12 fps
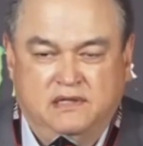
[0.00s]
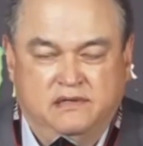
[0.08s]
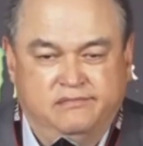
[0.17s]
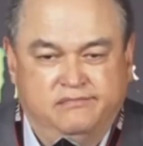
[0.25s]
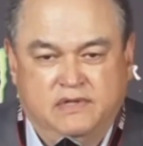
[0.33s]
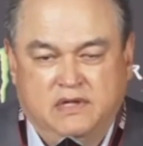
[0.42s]

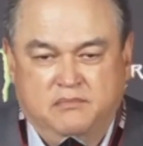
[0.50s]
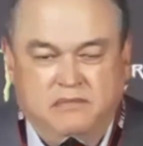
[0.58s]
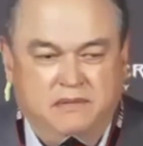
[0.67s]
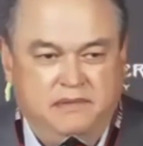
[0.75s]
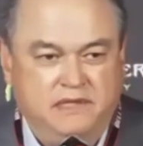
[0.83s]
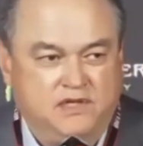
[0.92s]
And
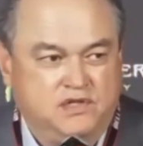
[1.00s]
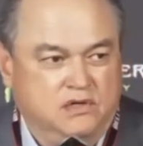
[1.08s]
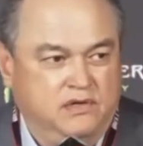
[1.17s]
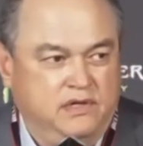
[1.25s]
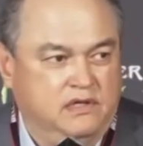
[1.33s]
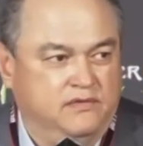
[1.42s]
maybe next
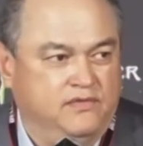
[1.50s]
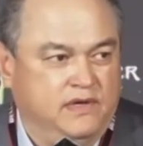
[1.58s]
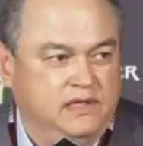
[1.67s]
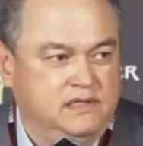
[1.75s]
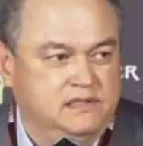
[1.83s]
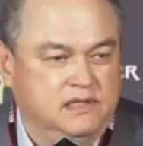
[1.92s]
year he could
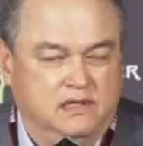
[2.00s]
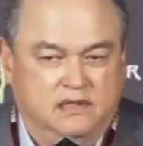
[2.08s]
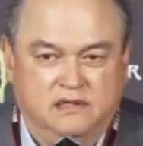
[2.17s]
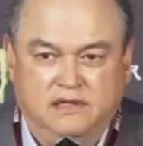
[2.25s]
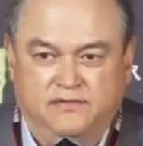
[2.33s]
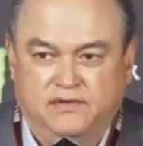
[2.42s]
fight,
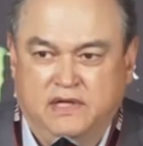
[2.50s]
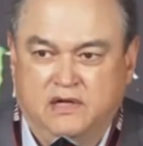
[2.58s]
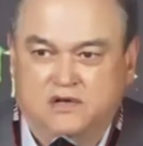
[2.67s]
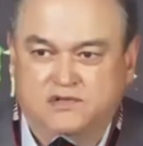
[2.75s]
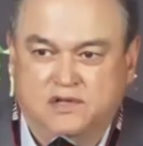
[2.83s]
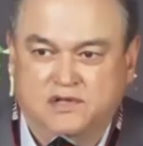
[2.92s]
if
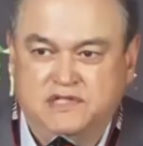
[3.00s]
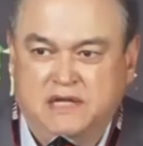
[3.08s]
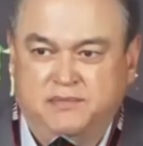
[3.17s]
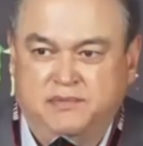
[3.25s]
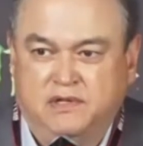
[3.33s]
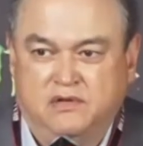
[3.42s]
Gegard's still a
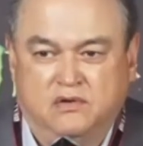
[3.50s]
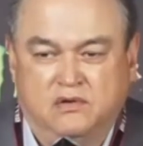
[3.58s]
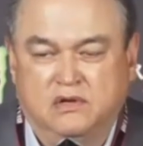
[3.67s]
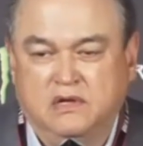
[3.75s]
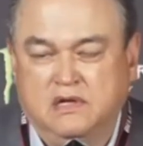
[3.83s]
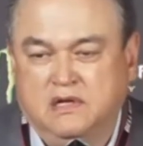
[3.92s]
champion or